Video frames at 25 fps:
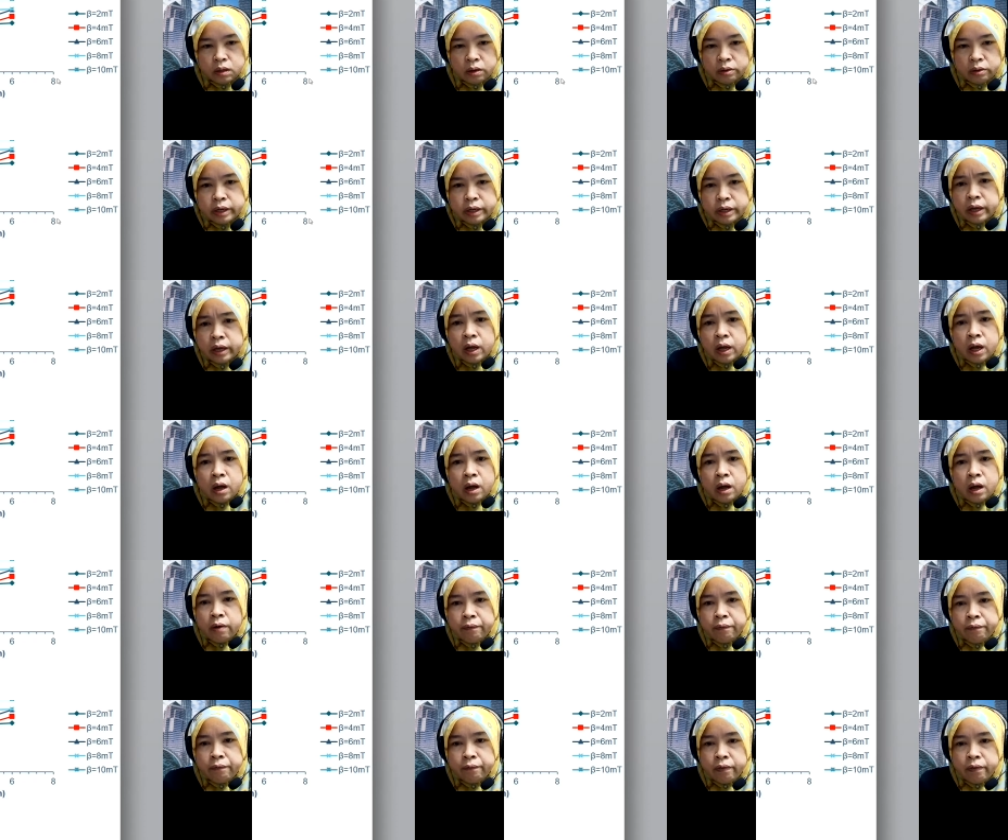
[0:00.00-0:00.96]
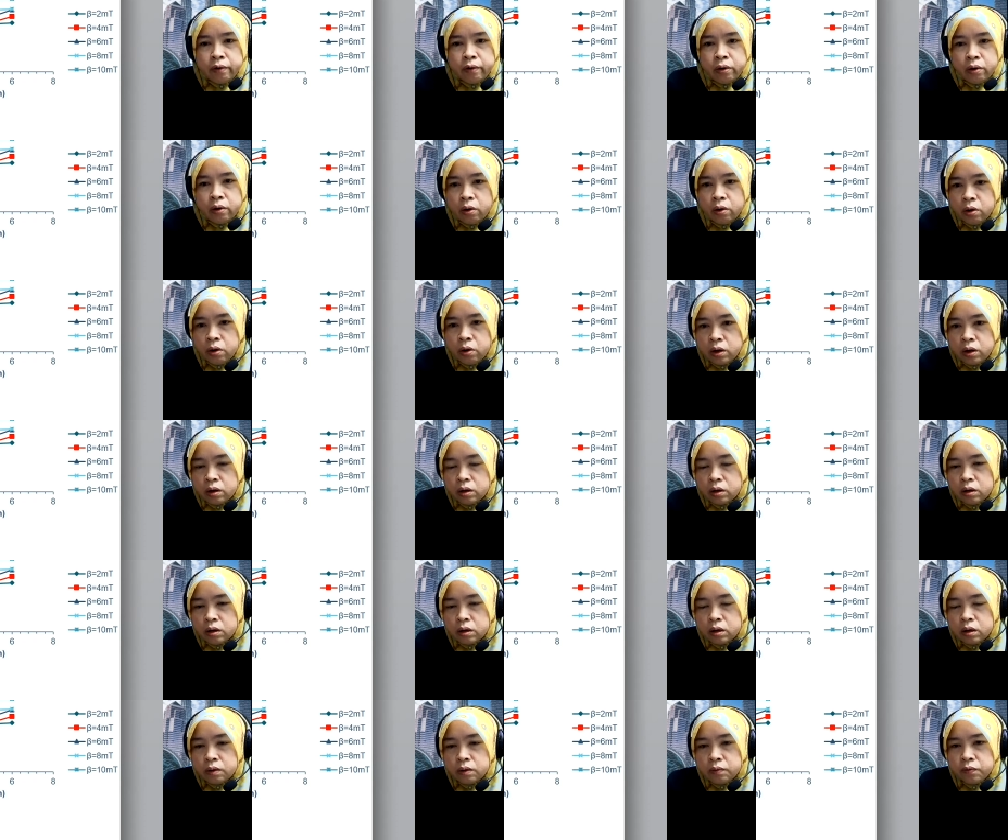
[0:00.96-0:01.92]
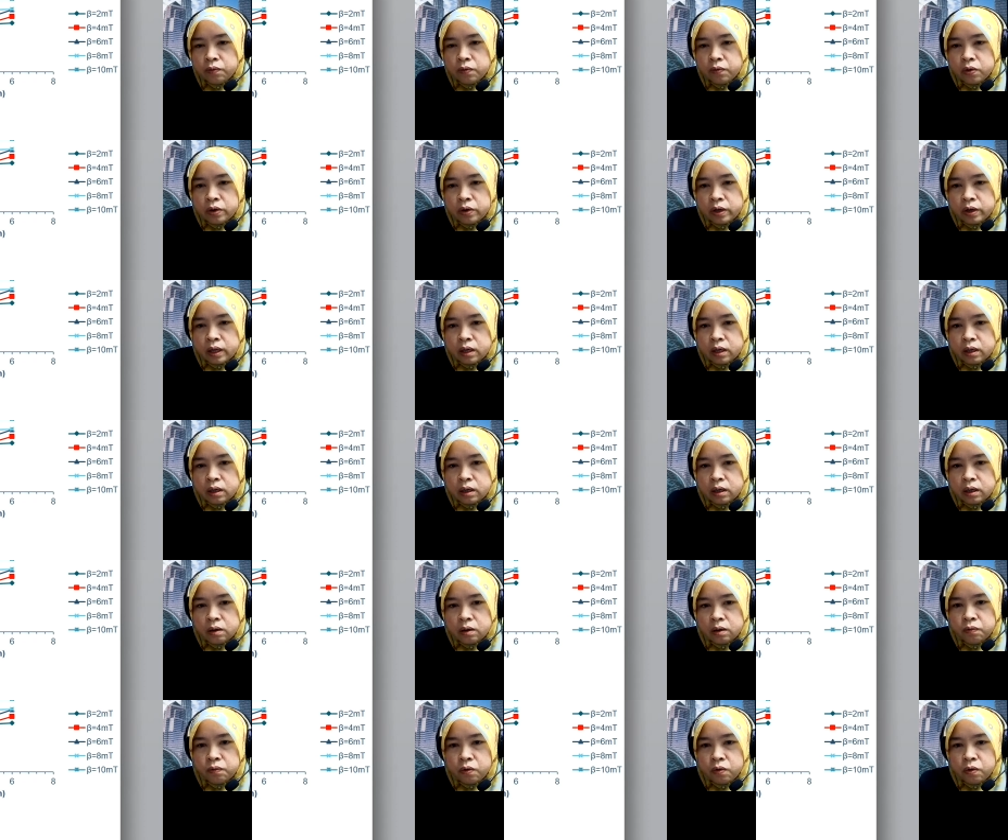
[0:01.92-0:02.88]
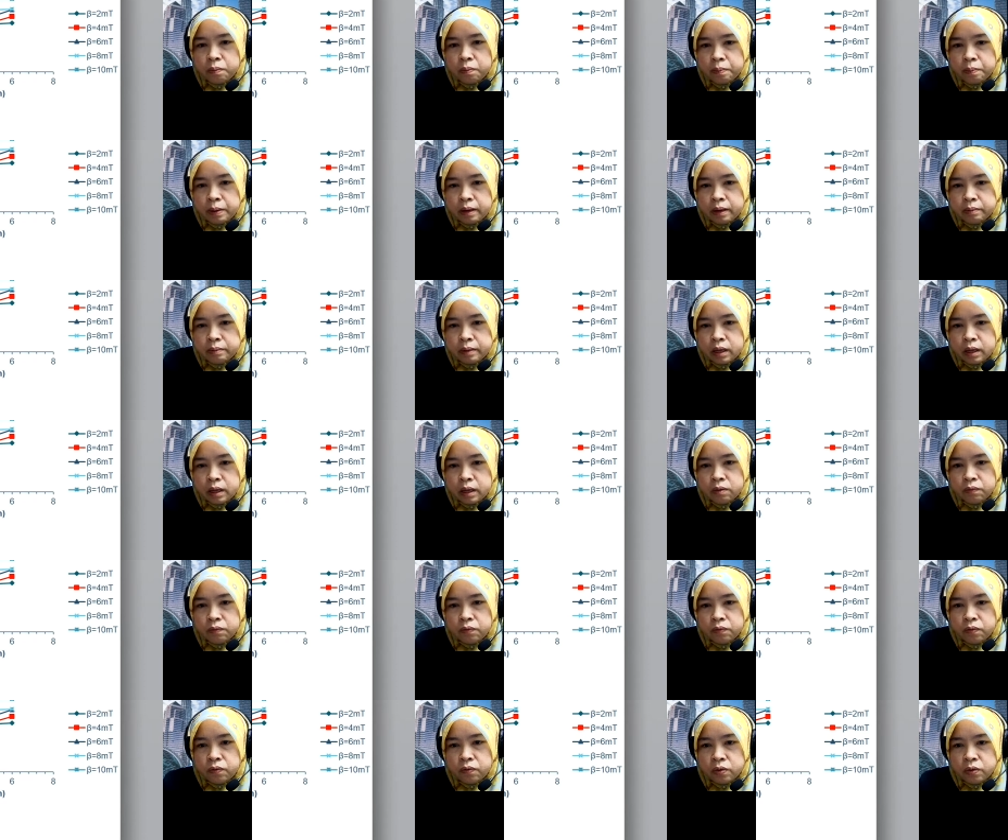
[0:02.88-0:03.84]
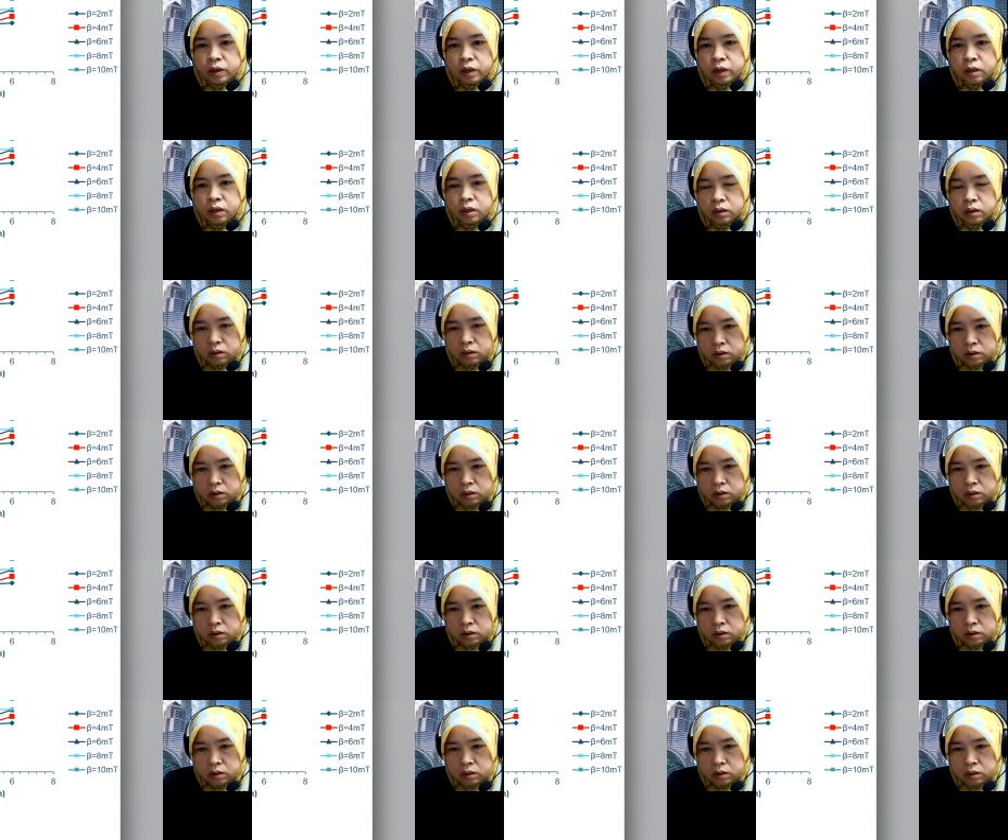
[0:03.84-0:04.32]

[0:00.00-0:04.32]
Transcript: Okay, for flow rate, for pipe that flow rate